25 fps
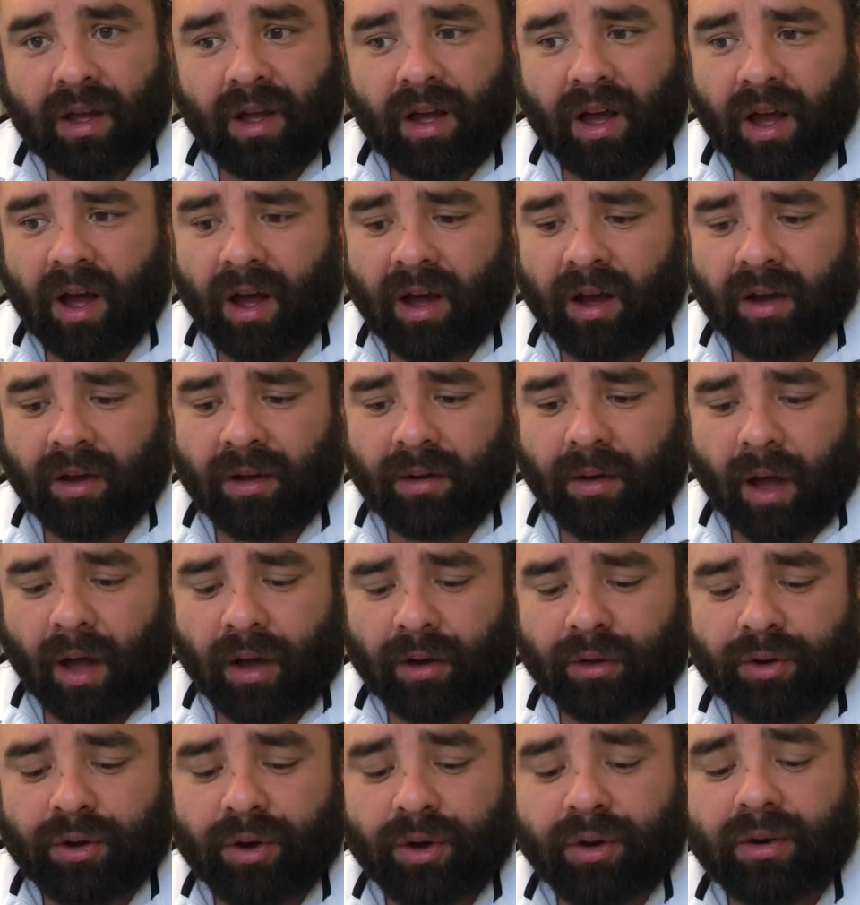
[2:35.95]
A
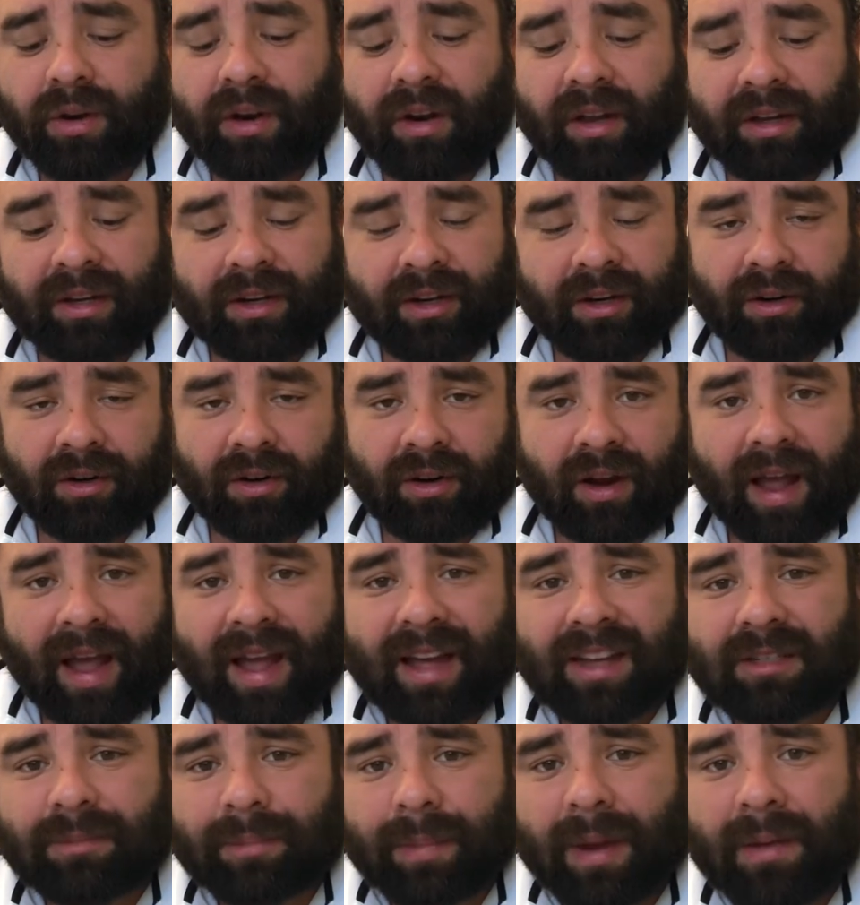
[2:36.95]
good leader
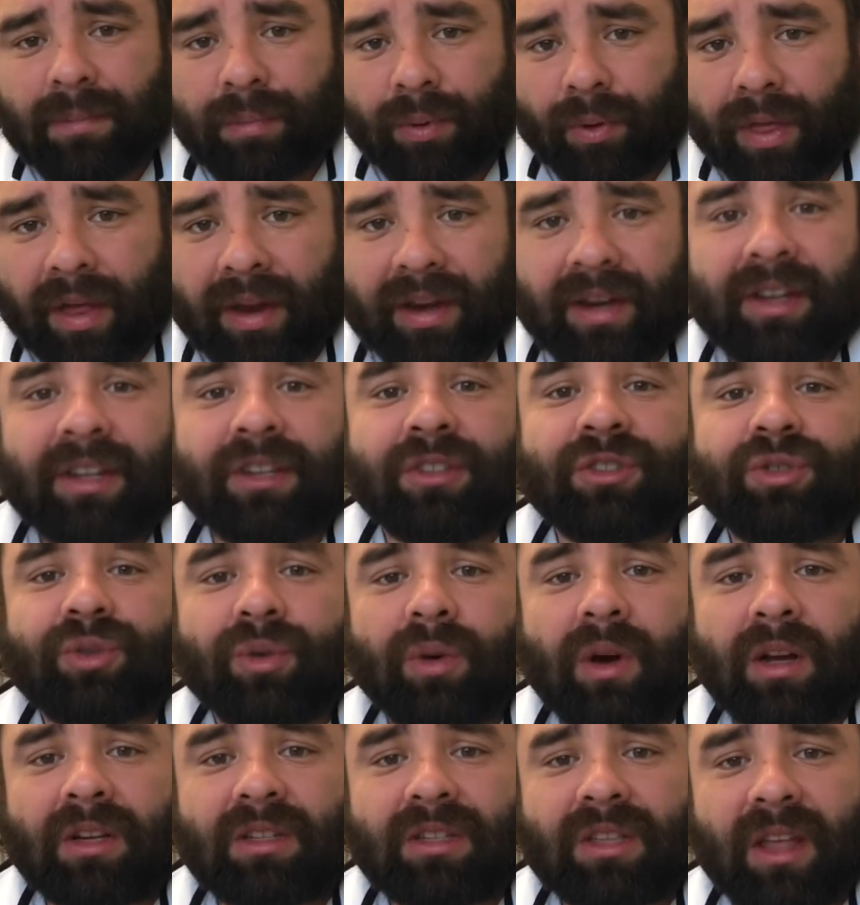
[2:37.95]
has people that he can
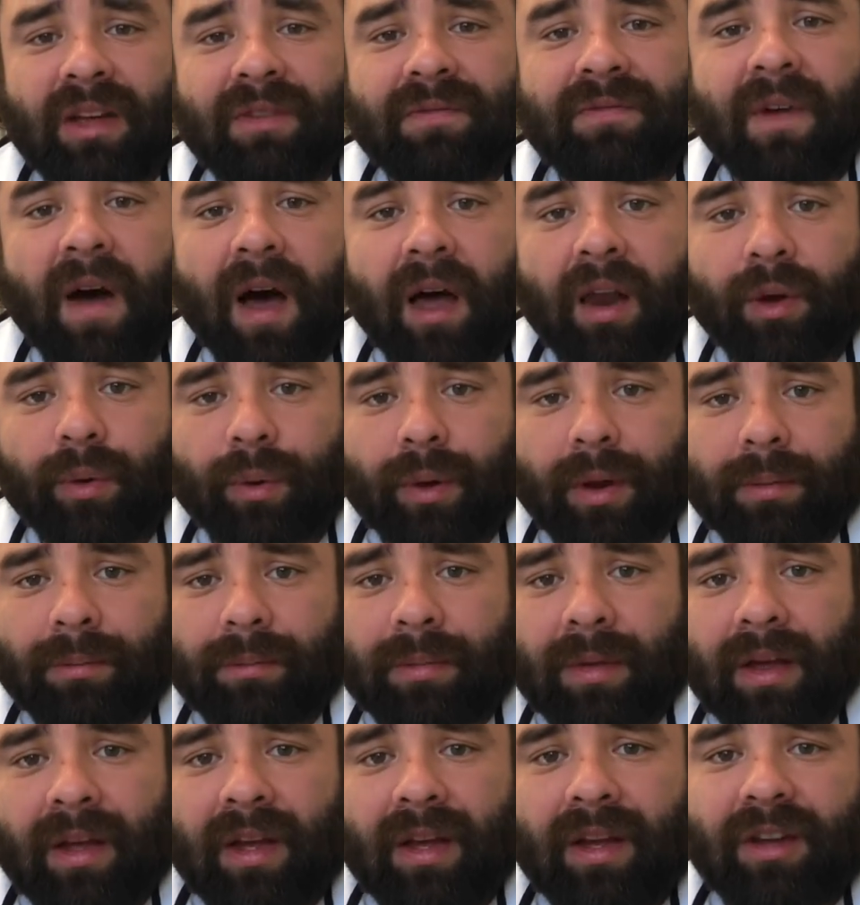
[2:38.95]
trust that follow him.
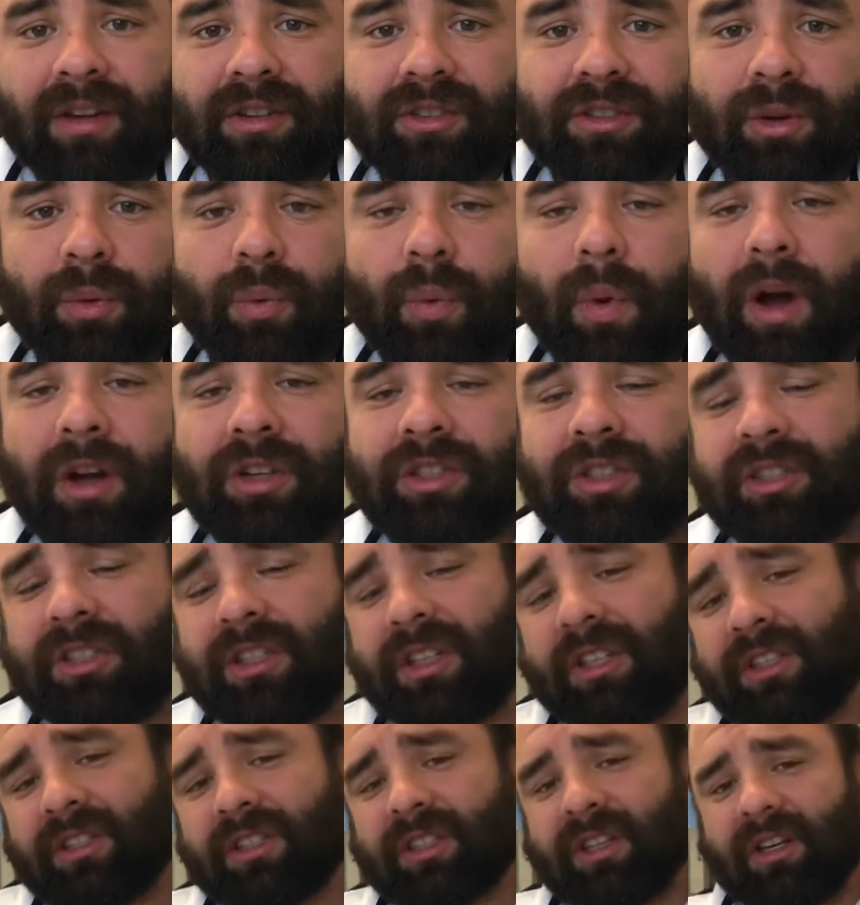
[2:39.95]
So
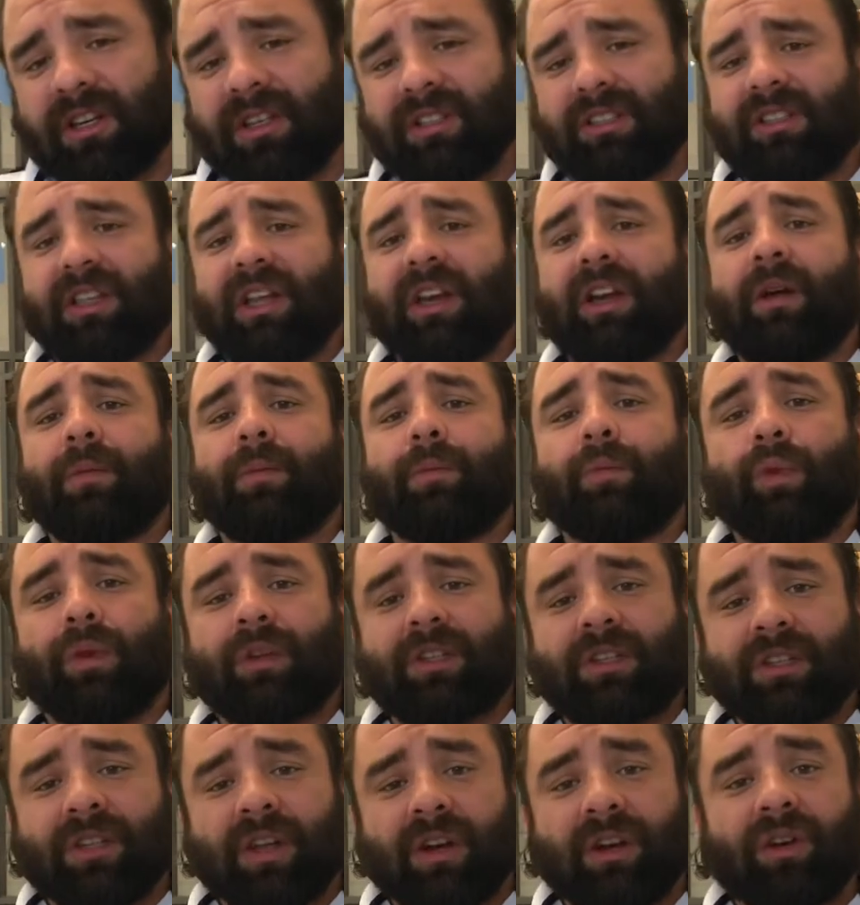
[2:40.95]
Washington is going to set up what
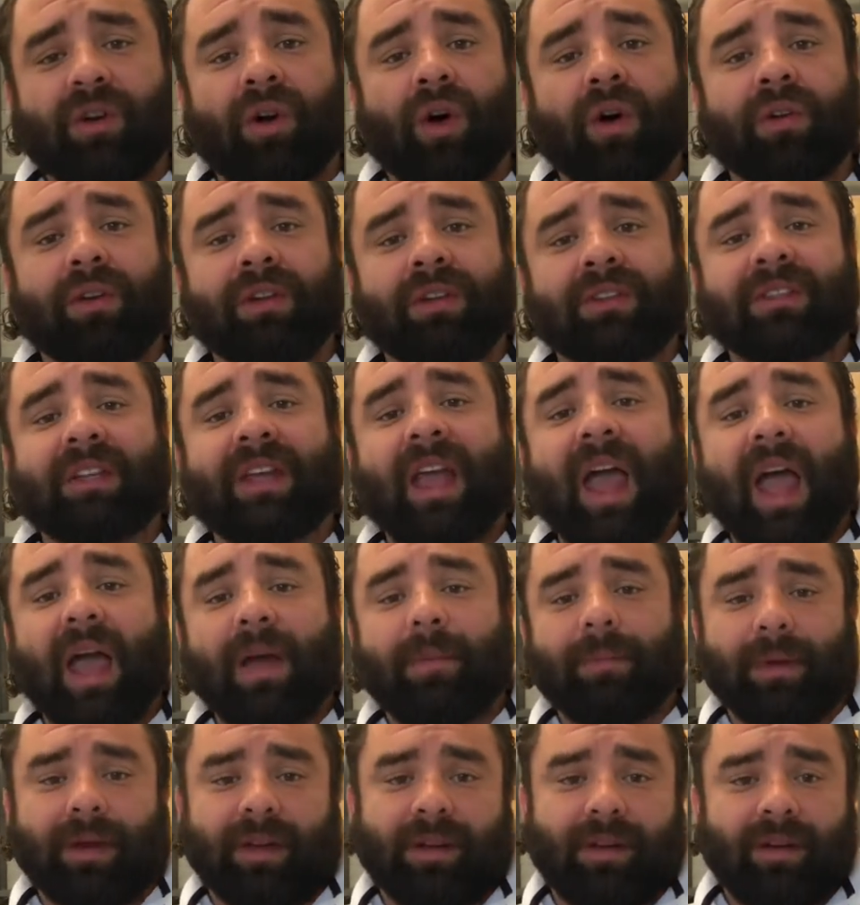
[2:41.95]
he's going to call his
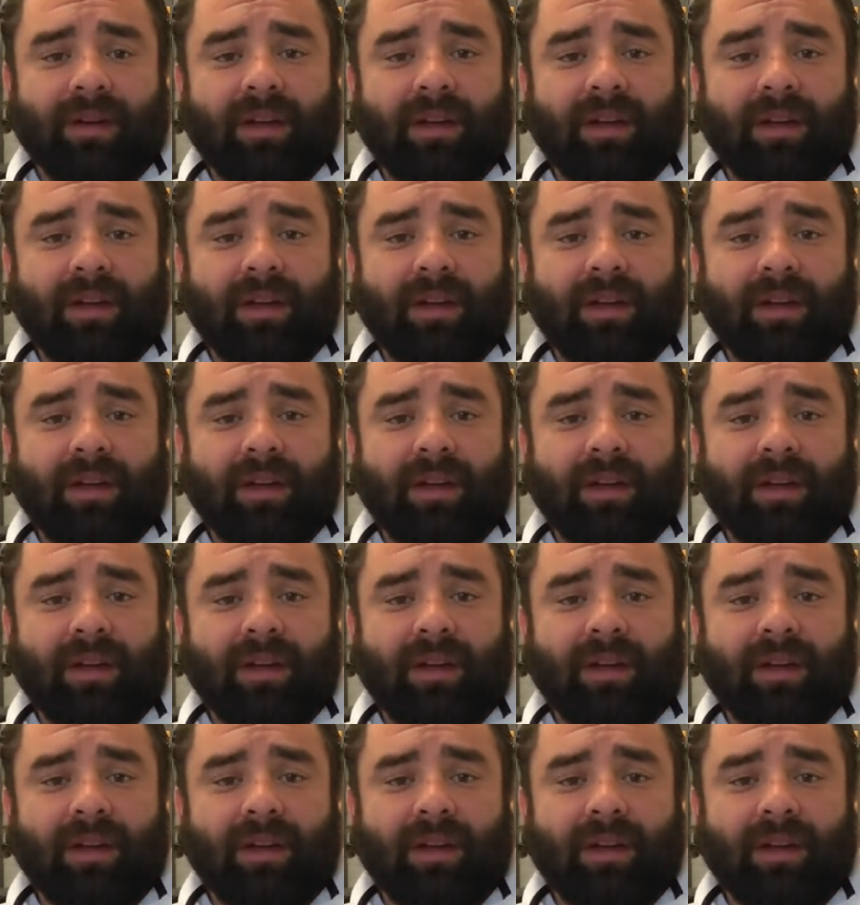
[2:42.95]
cabinet.